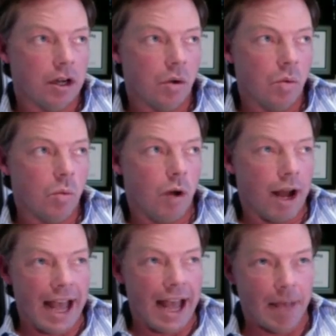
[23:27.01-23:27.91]

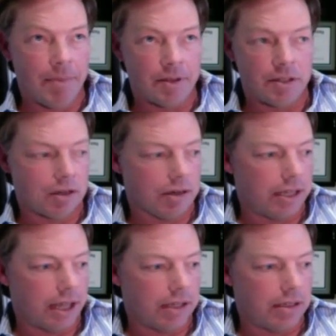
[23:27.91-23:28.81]
what happens during
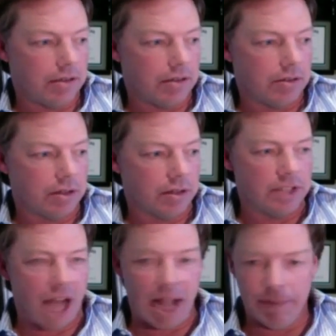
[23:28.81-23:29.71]
that sort of
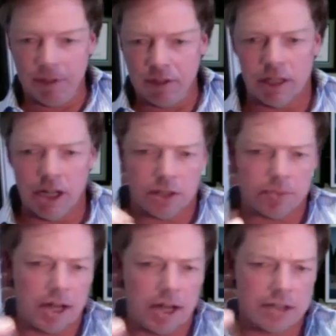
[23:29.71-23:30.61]
diamond creation
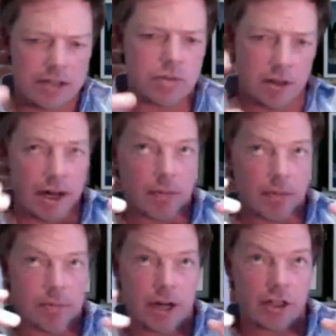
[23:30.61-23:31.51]
process with incredible
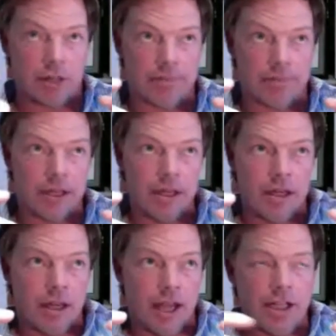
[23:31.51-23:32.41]
pressure.
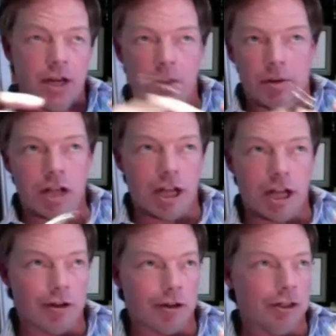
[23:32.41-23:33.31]
And, you know, we were
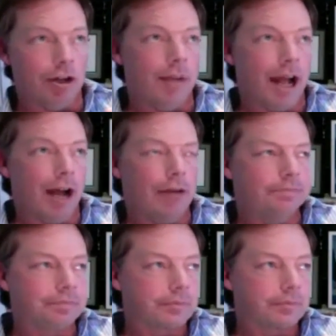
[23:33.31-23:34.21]
talking earlier about
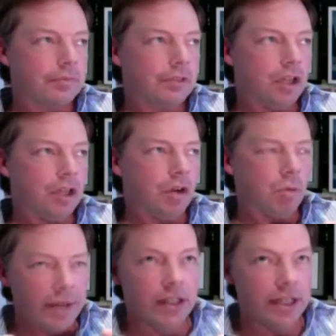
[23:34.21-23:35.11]

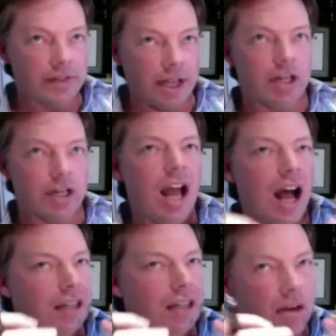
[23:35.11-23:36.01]
real innovation.
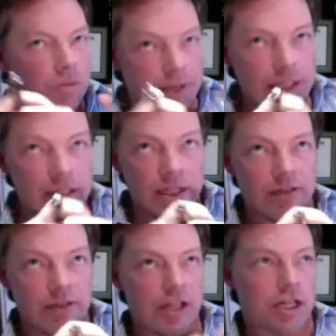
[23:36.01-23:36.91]
A lot of real
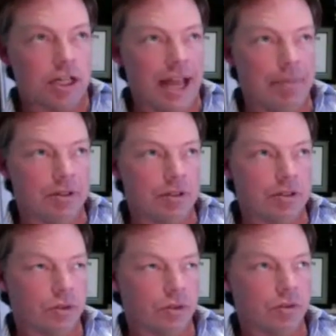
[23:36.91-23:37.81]
innovation happens
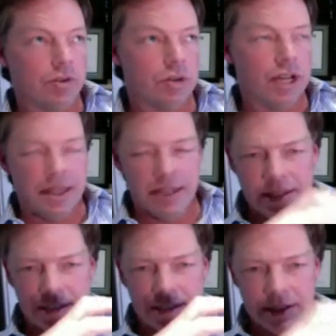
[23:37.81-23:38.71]
through
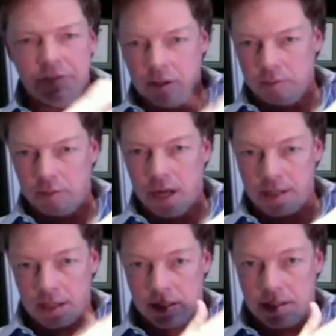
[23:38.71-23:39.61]
these difficult
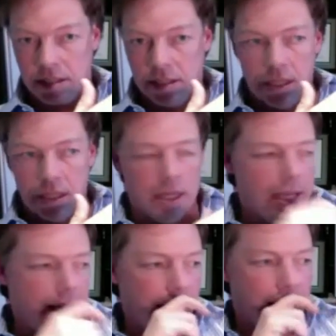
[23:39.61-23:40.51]
processes.
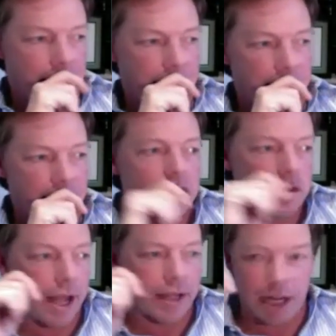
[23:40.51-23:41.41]
And this is
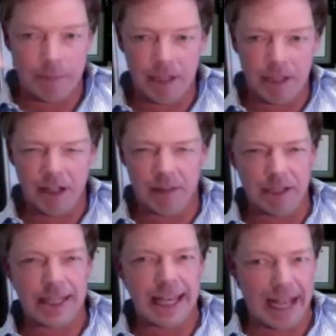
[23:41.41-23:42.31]
why a lot of big
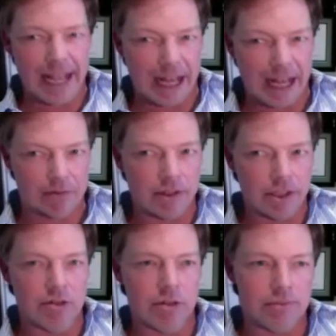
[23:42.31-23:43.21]
companies can't really
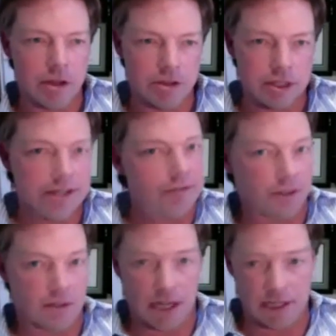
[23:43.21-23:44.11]
do the most
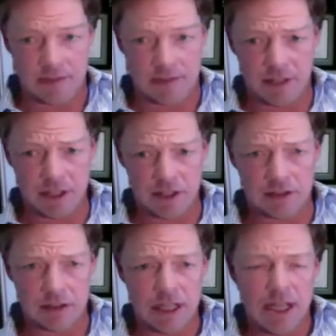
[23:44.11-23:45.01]
difficult kinds of
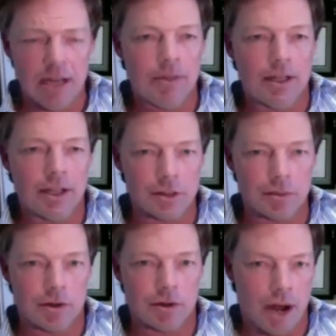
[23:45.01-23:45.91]
innovation because it
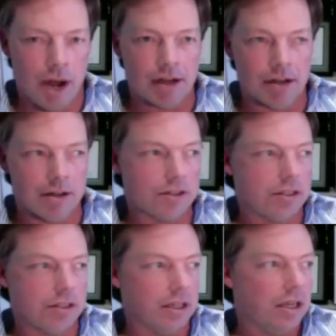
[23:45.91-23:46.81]

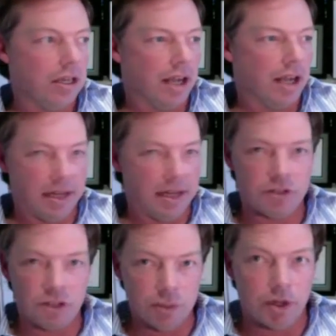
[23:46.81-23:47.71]
requires a kind of
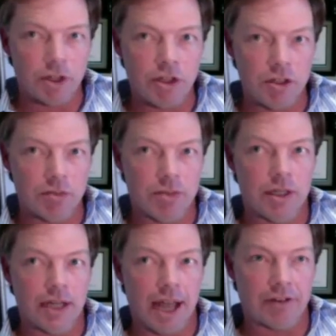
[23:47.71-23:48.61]

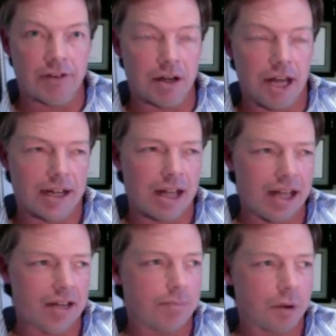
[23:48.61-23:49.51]
superhuman effort and a
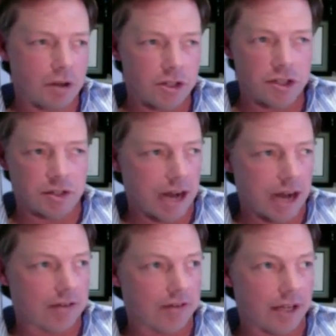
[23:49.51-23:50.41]
kind of personal
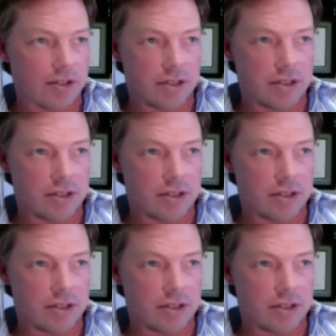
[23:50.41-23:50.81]
sacrifice